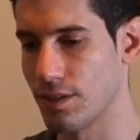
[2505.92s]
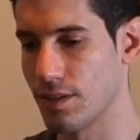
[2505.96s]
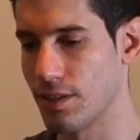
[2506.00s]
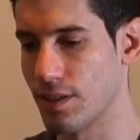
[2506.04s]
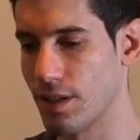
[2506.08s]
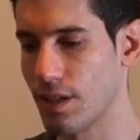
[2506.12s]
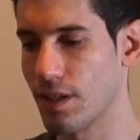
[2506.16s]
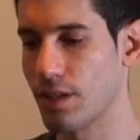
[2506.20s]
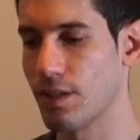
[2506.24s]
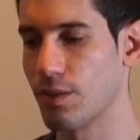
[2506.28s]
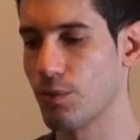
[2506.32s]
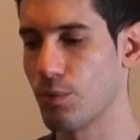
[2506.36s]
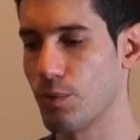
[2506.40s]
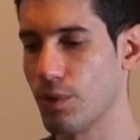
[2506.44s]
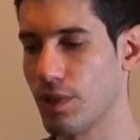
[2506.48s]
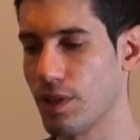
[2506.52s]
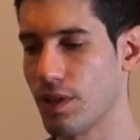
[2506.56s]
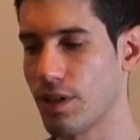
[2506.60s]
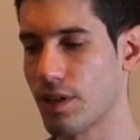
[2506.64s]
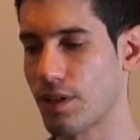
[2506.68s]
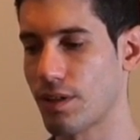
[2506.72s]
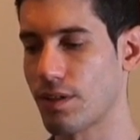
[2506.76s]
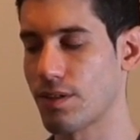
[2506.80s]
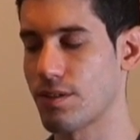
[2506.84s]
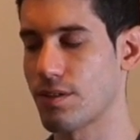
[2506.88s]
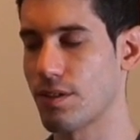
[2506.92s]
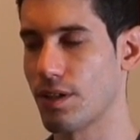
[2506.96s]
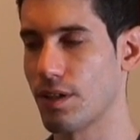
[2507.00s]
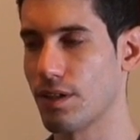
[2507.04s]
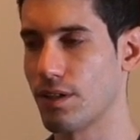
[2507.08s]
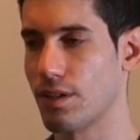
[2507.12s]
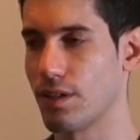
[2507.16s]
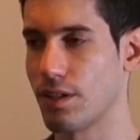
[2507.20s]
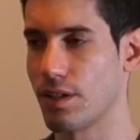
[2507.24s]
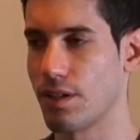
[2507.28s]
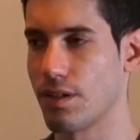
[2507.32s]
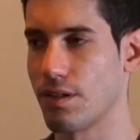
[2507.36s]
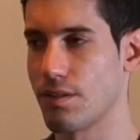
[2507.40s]
then we can start
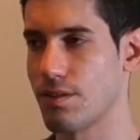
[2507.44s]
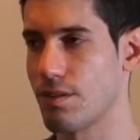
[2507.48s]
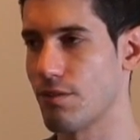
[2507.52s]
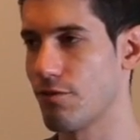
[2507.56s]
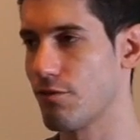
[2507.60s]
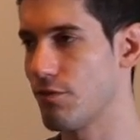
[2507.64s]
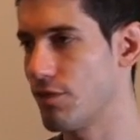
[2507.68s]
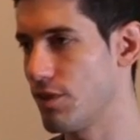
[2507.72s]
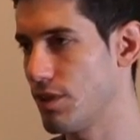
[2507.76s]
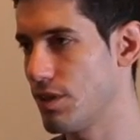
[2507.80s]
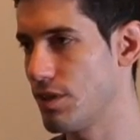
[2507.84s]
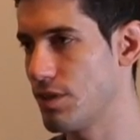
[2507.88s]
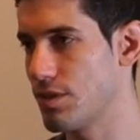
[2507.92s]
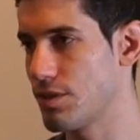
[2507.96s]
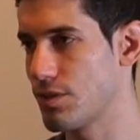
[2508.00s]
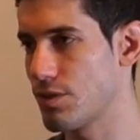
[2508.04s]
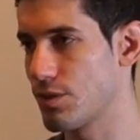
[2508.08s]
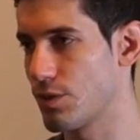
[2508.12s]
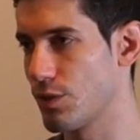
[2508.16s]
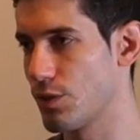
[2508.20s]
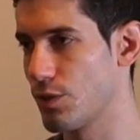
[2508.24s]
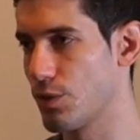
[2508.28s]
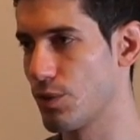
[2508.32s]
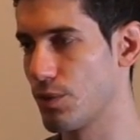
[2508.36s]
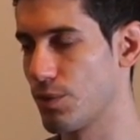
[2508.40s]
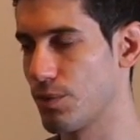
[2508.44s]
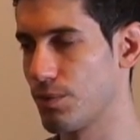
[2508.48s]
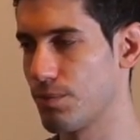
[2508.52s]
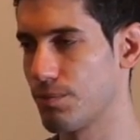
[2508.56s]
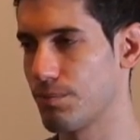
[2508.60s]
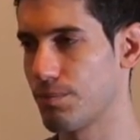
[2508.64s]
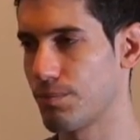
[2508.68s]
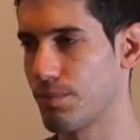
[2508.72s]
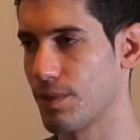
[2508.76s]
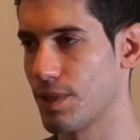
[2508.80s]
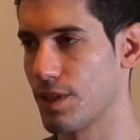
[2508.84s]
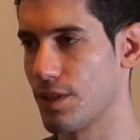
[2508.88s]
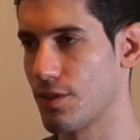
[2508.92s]
taking some fees or
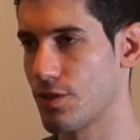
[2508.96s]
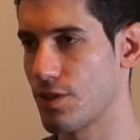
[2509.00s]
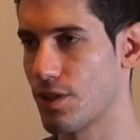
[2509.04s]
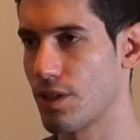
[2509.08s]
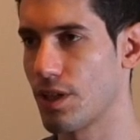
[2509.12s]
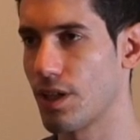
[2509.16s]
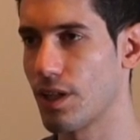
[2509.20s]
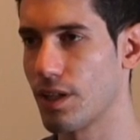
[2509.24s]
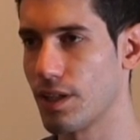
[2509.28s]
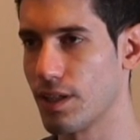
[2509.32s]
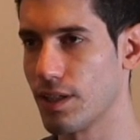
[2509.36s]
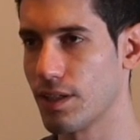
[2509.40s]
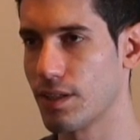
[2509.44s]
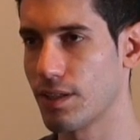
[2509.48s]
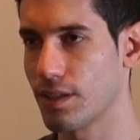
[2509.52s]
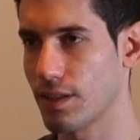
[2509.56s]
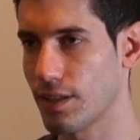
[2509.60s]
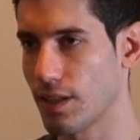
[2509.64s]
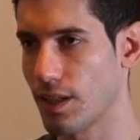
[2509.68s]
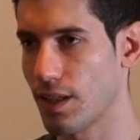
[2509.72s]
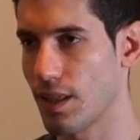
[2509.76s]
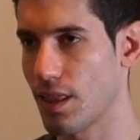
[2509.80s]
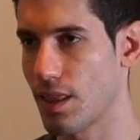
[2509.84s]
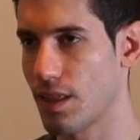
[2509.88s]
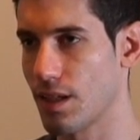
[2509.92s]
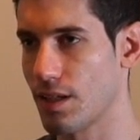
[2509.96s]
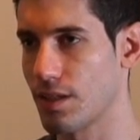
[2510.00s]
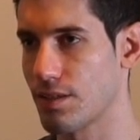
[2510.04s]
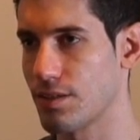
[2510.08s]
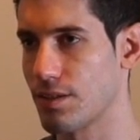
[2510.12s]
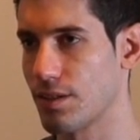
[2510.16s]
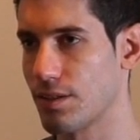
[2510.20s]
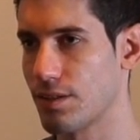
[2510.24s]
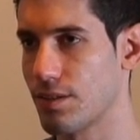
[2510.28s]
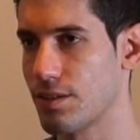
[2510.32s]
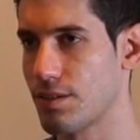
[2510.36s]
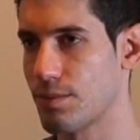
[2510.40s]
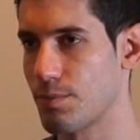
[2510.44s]
uh, generally create things
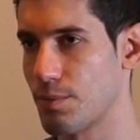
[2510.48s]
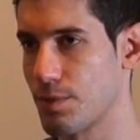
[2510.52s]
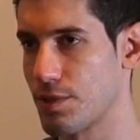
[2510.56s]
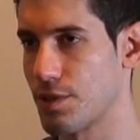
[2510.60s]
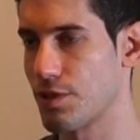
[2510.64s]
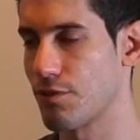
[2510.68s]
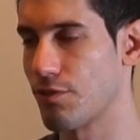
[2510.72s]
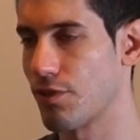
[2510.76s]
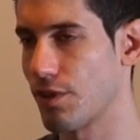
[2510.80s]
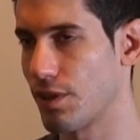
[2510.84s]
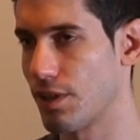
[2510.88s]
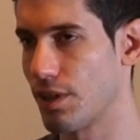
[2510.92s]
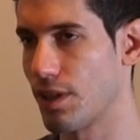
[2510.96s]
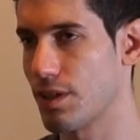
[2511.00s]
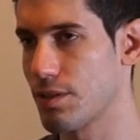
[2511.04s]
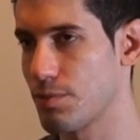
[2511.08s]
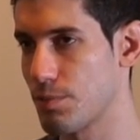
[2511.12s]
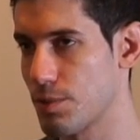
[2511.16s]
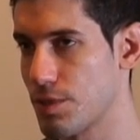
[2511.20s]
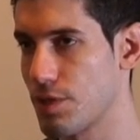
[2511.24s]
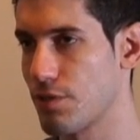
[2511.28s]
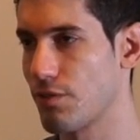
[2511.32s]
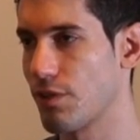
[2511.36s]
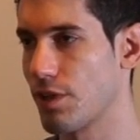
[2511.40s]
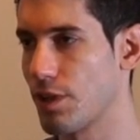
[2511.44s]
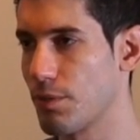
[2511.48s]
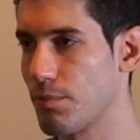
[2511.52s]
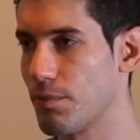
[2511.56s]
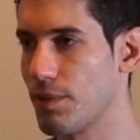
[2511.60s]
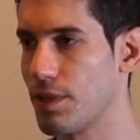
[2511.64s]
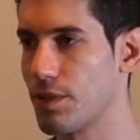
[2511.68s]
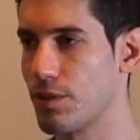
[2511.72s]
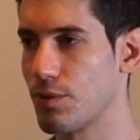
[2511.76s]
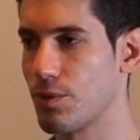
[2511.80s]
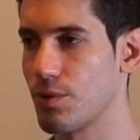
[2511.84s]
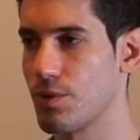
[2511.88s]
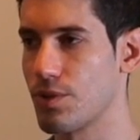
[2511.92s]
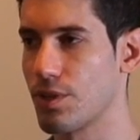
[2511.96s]
that specifically are specifically
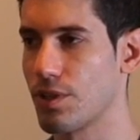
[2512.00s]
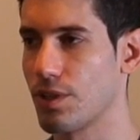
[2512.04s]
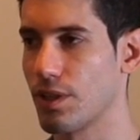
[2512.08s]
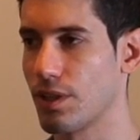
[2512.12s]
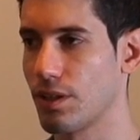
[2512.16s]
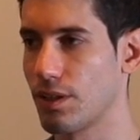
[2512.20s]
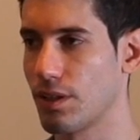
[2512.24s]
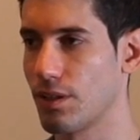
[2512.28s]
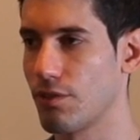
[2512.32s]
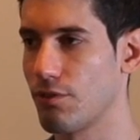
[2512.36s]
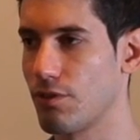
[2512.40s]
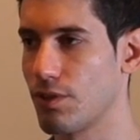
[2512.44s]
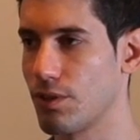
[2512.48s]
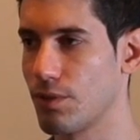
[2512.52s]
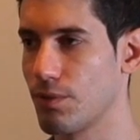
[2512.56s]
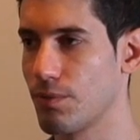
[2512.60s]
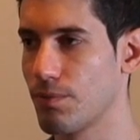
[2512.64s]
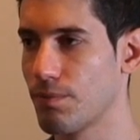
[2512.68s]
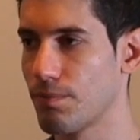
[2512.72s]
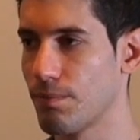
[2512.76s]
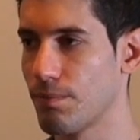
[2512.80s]
meant to generate revenue.